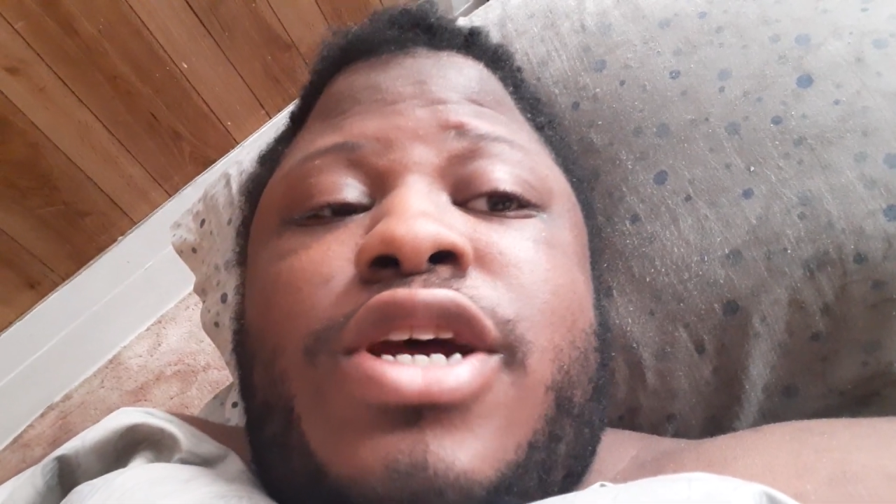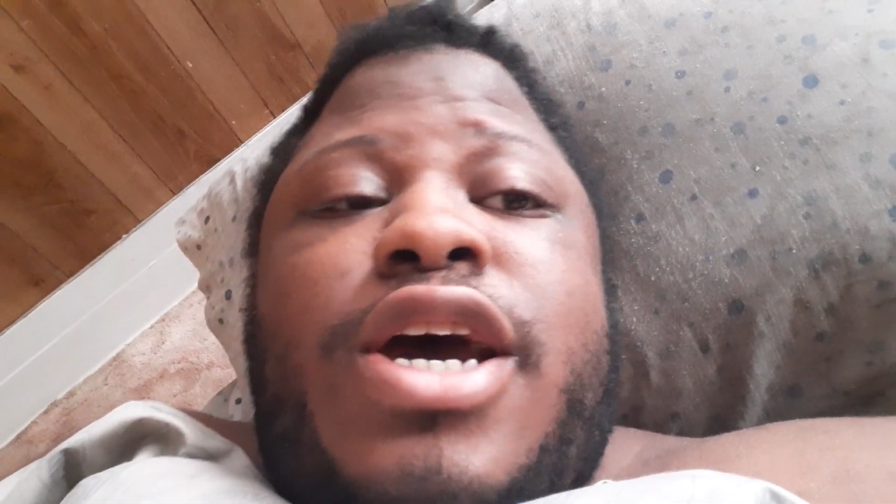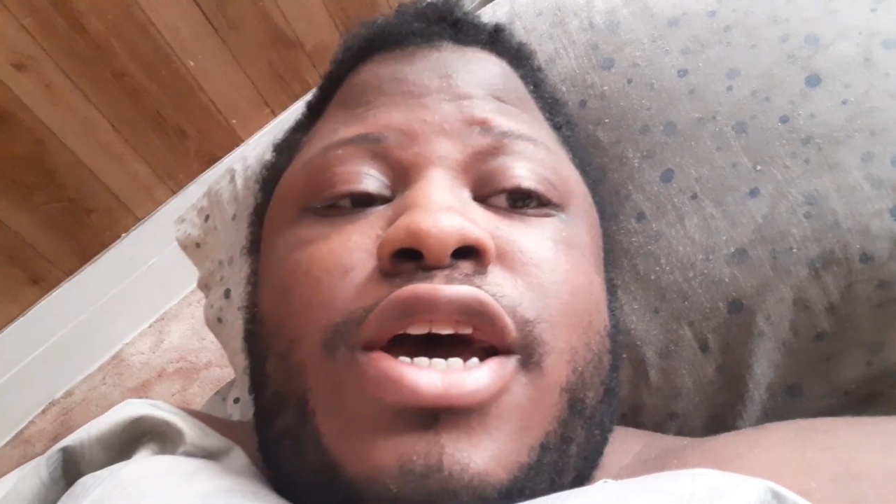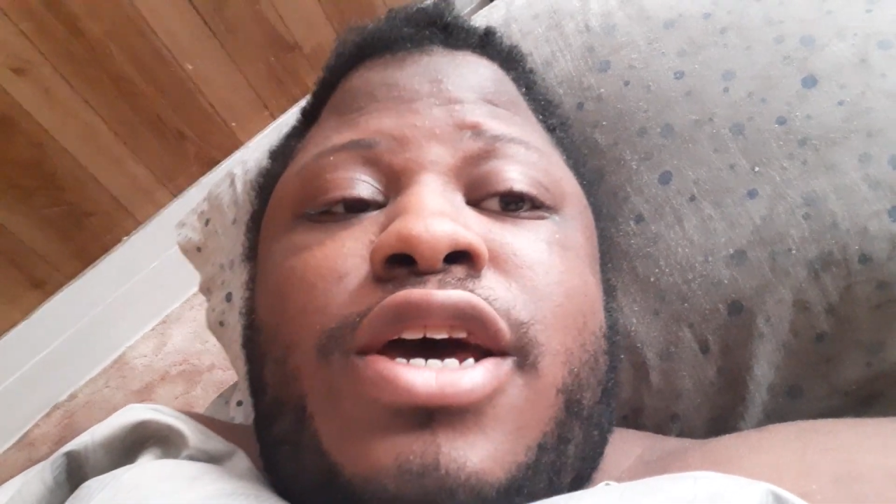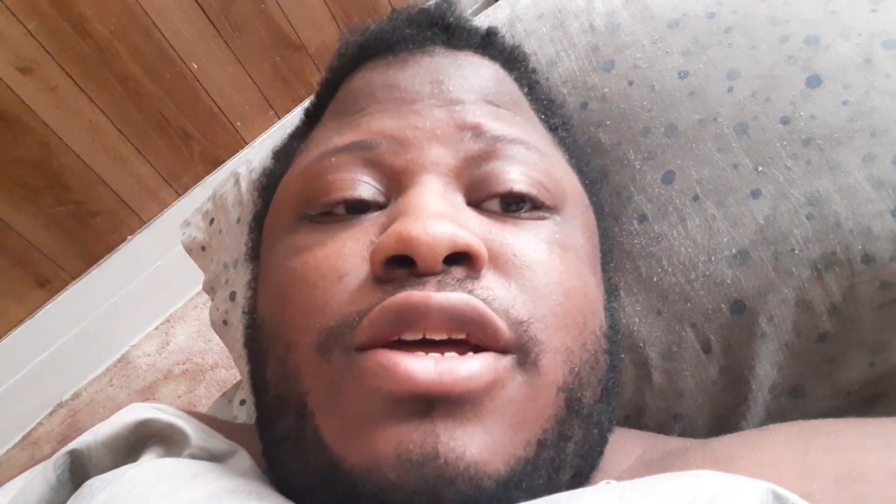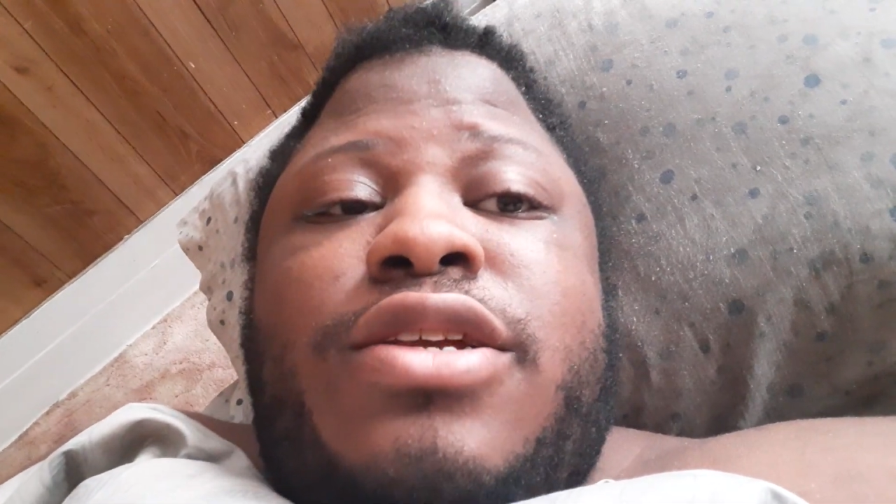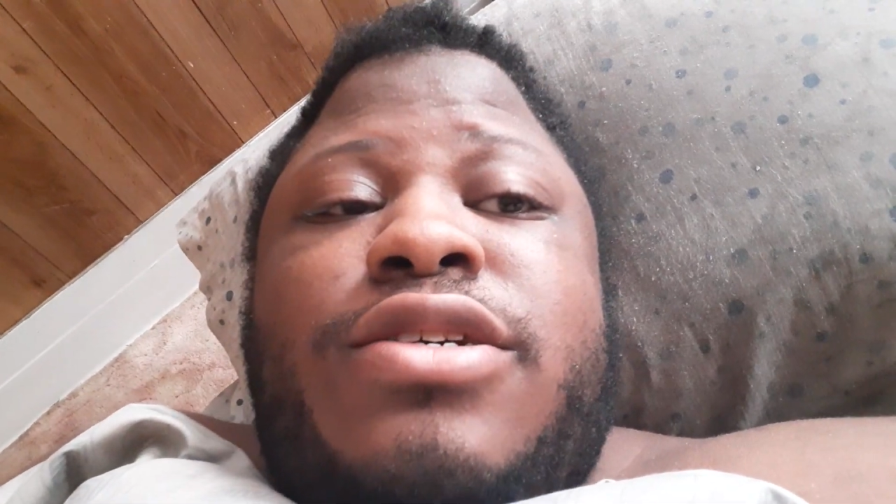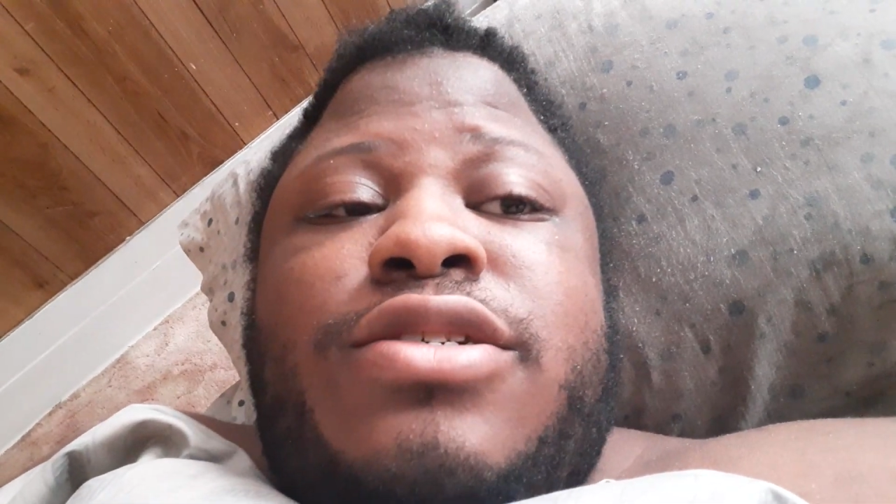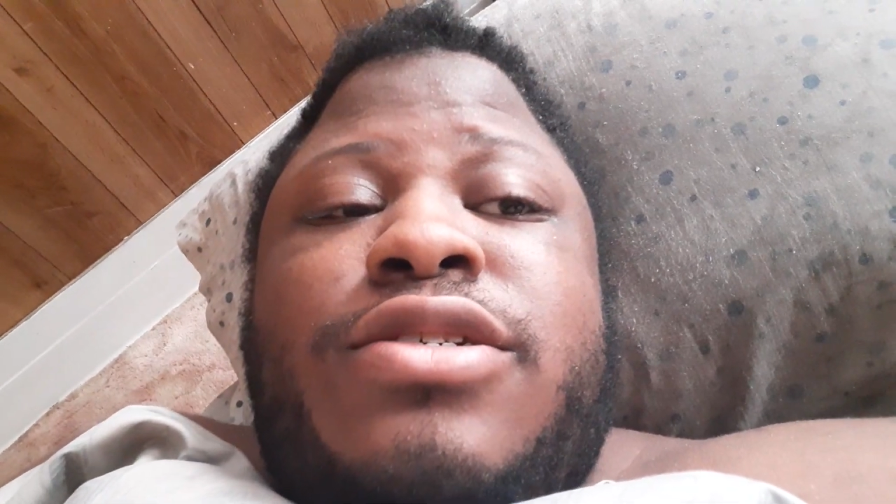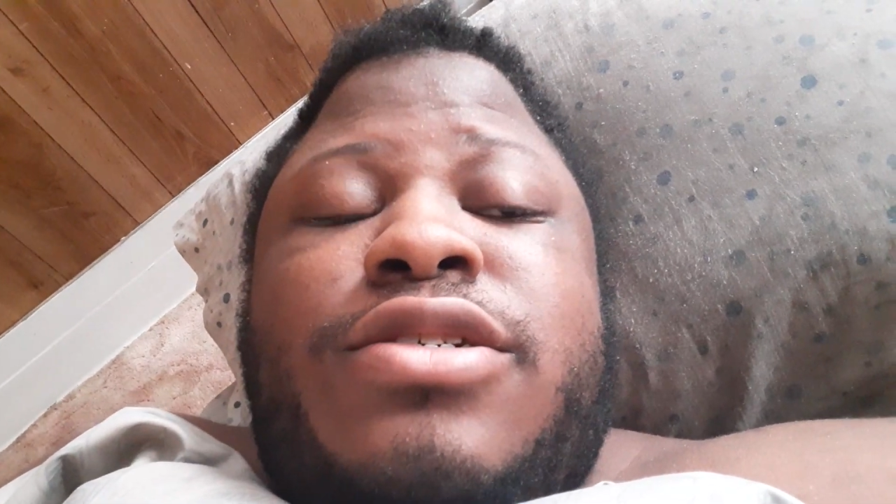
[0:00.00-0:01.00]
died
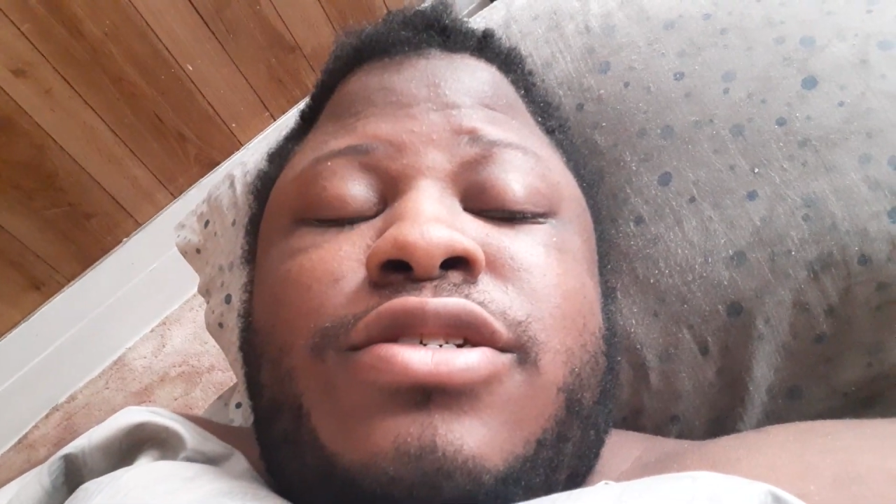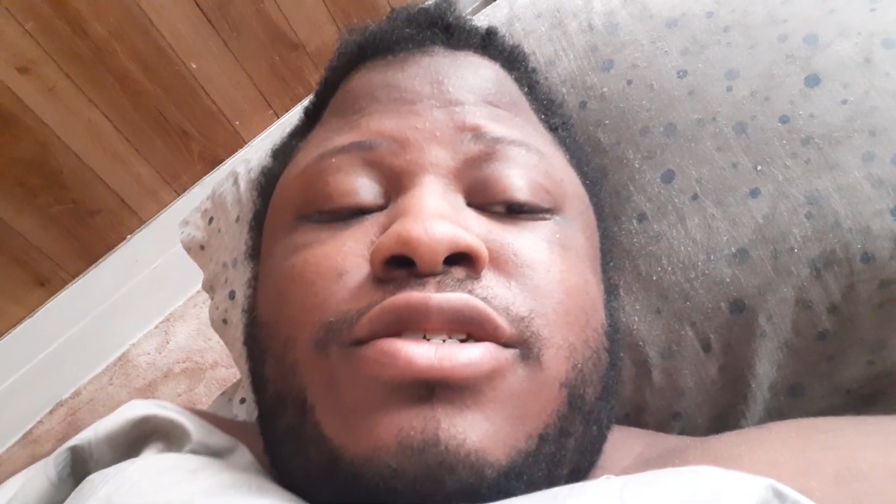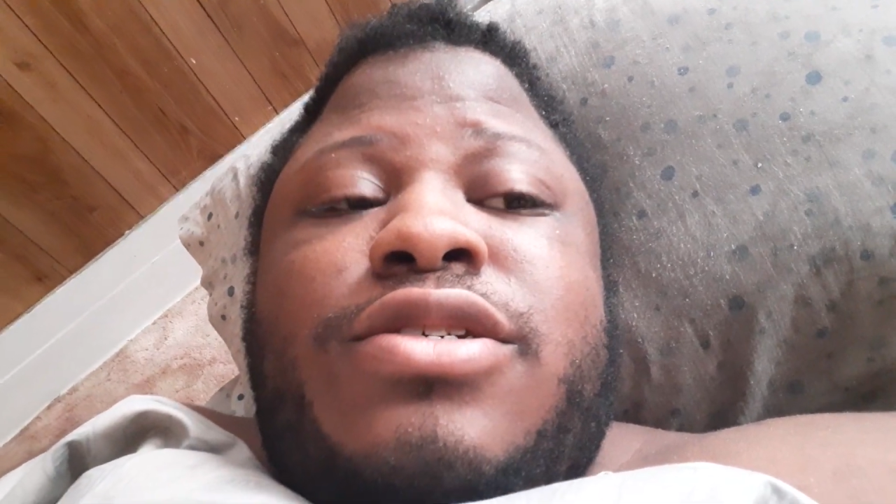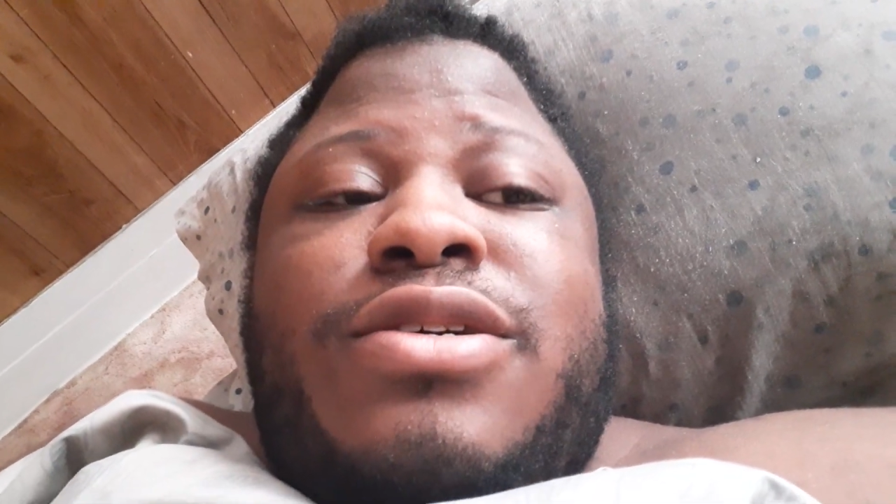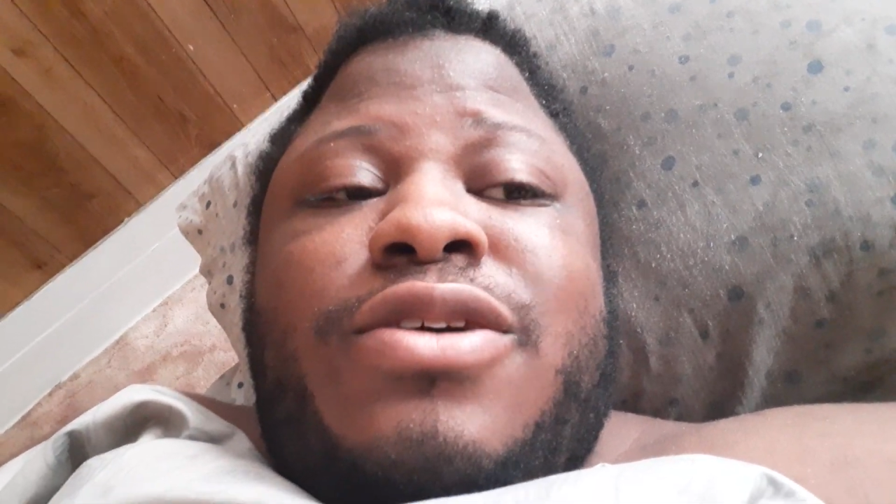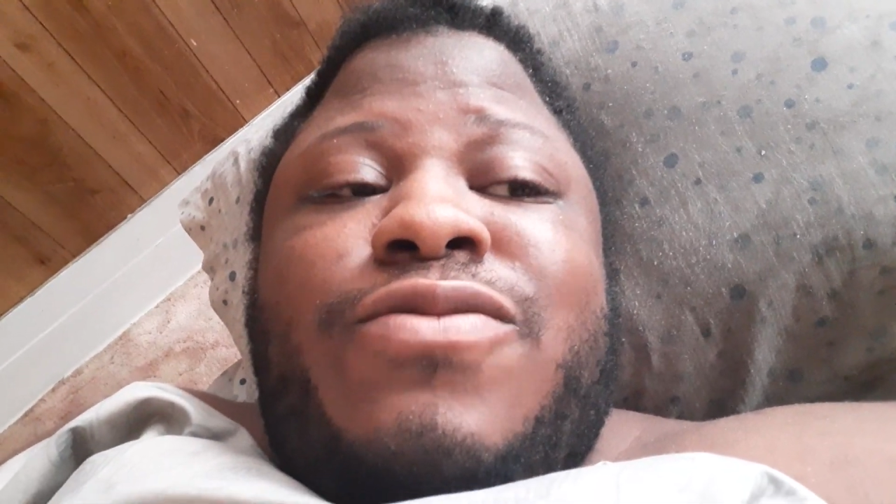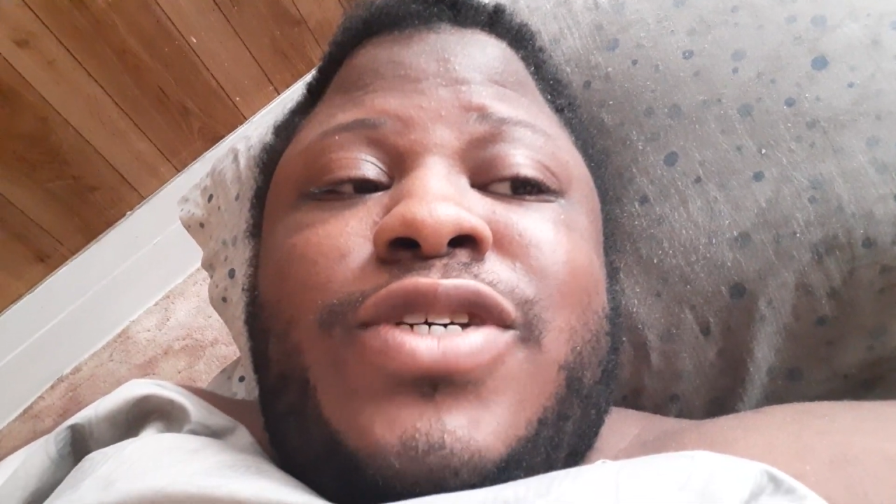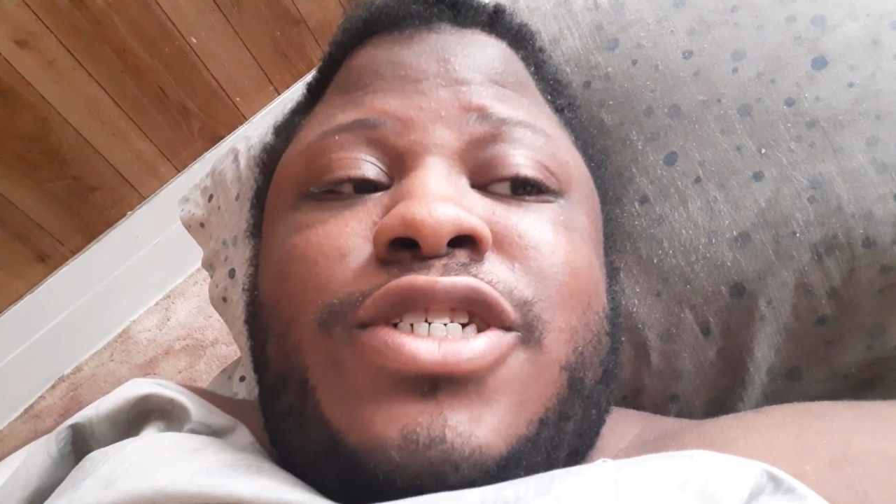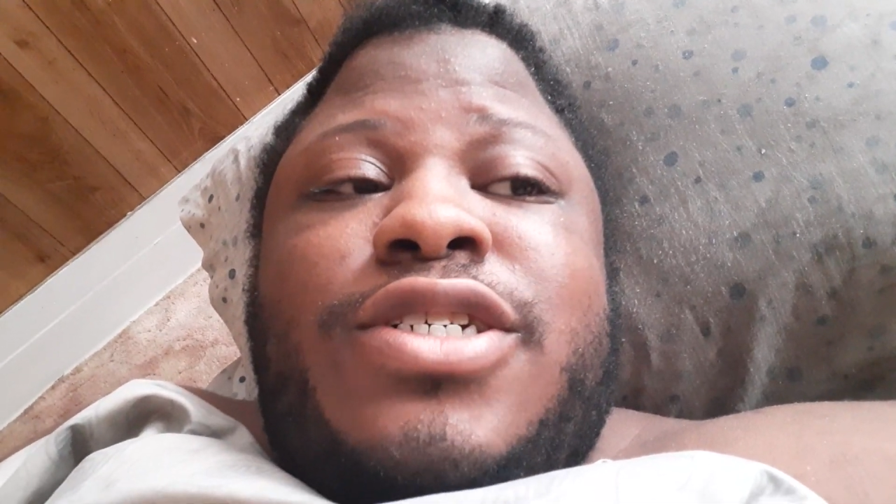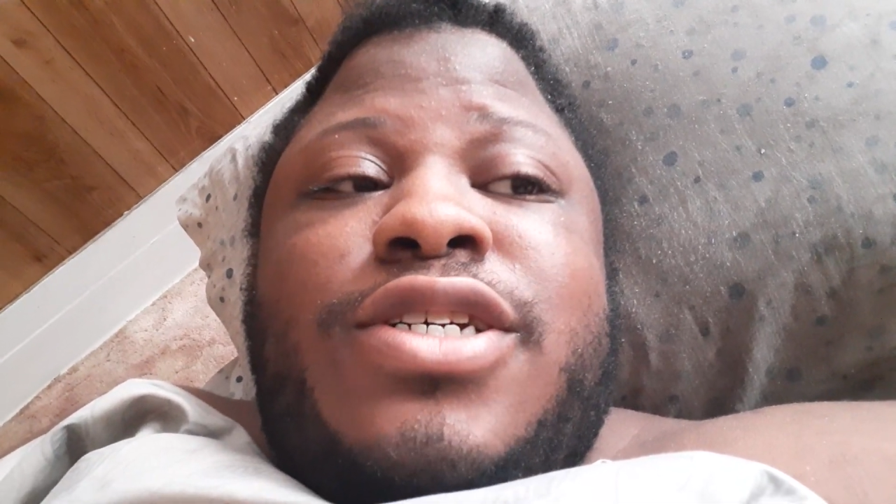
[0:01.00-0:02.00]

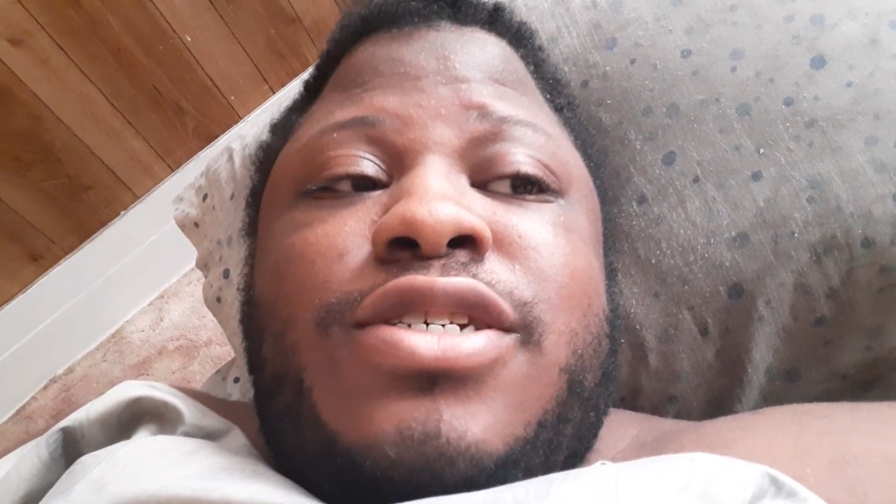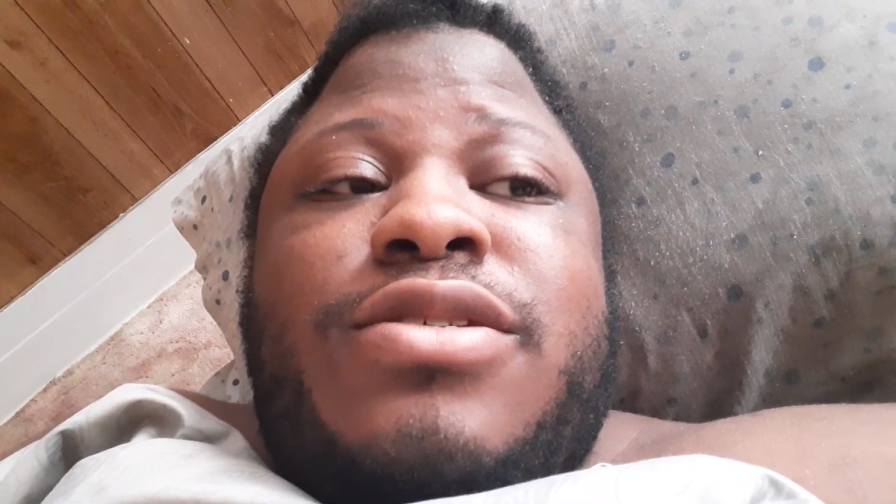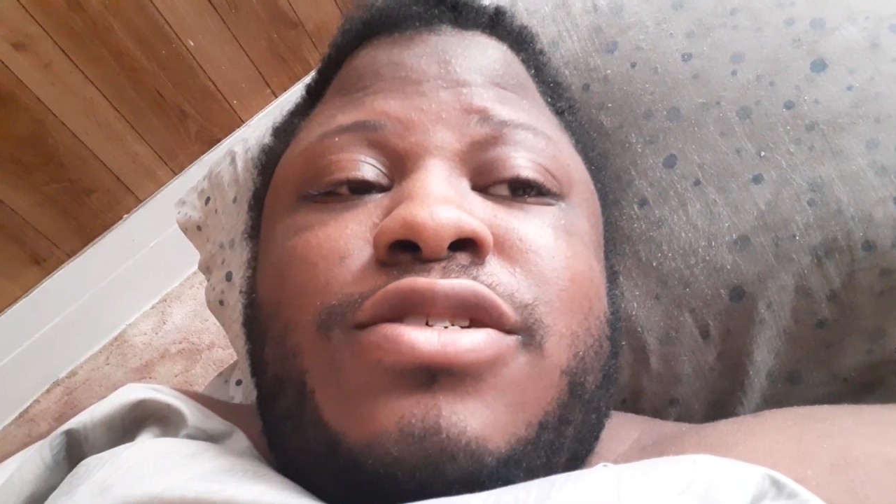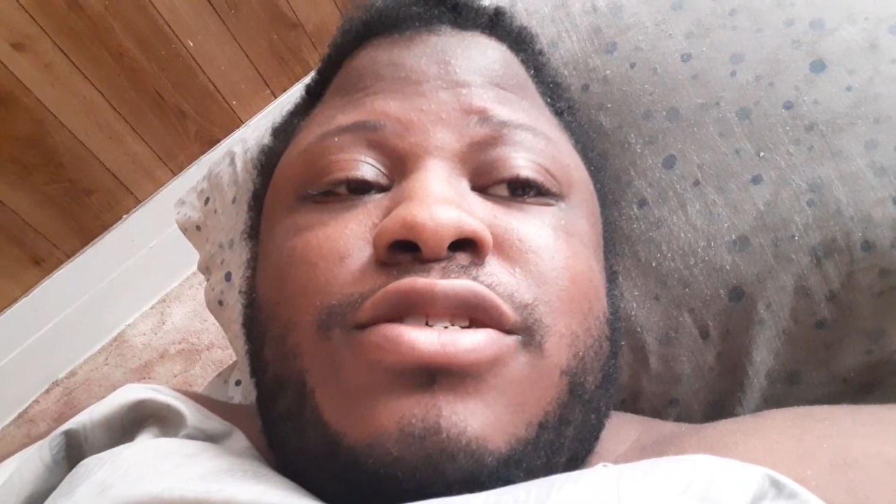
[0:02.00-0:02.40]
eventually.